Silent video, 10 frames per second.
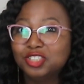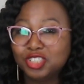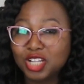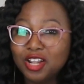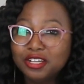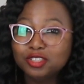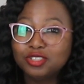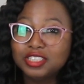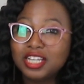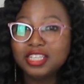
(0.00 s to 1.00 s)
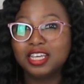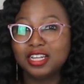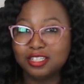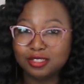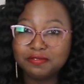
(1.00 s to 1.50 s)
Just learn to
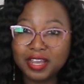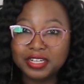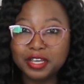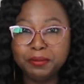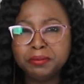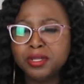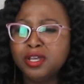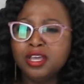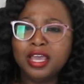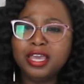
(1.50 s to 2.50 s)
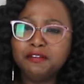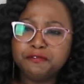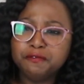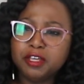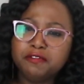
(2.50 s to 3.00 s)
delegate. Learn to find help. And
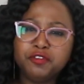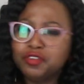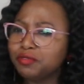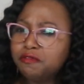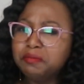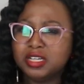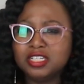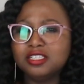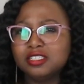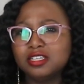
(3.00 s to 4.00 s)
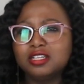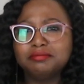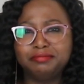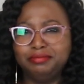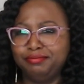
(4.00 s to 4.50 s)
if money is
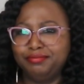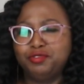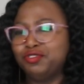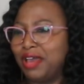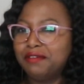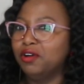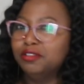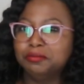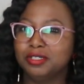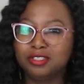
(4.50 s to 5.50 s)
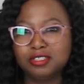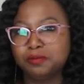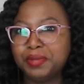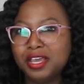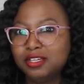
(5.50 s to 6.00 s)
not, if you have all the money to
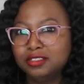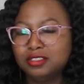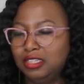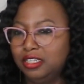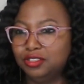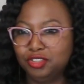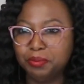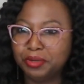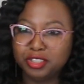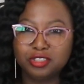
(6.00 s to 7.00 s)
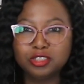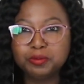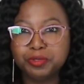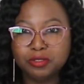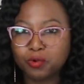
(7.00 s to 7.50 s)
spend and your budget
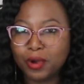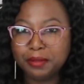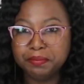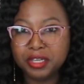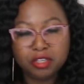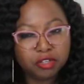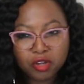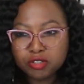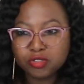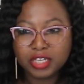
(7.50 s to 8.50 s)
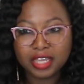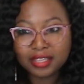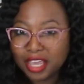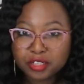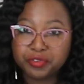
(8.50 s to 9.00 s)
is quite big, you can also
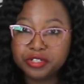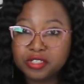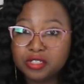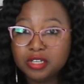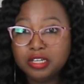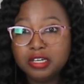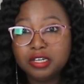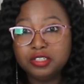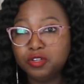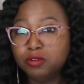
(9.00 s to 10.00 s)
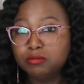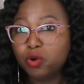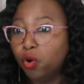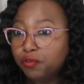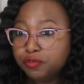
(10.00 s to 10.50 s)
get caterers.
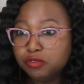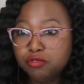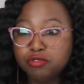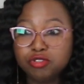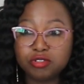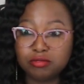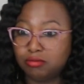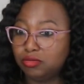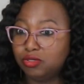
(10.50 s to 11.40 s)
Whole Foods.